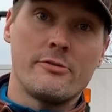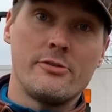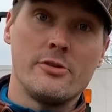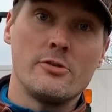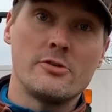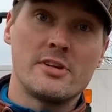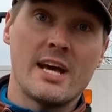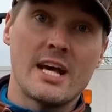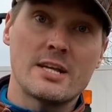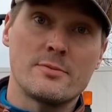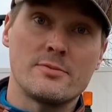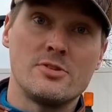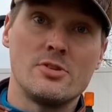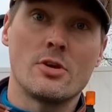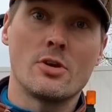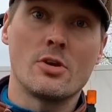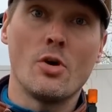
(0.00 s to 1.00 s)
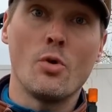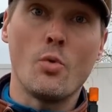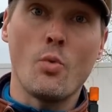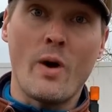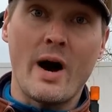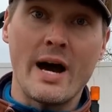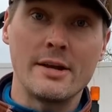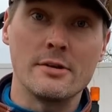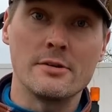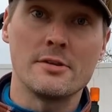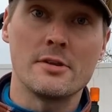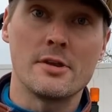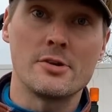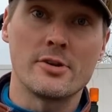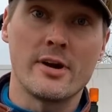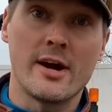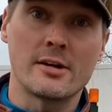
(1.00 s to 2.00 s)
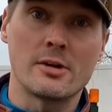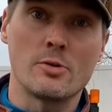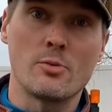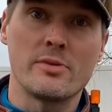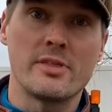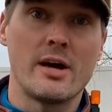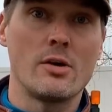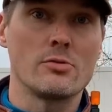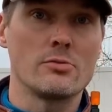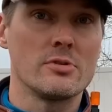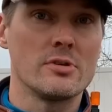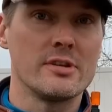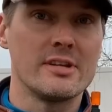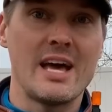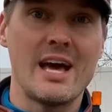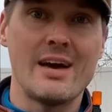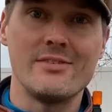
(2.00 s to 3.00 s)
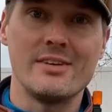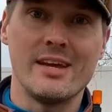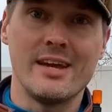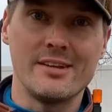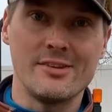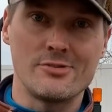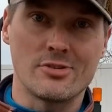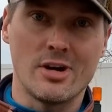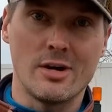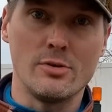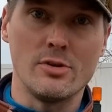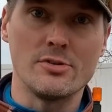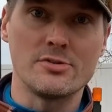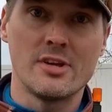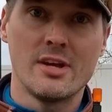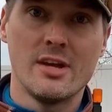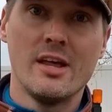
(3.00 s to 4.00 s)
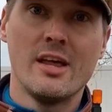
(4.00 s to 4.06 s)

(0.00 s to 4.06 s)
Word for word: a few attachments you can go wider than the tractor without really having any troubles.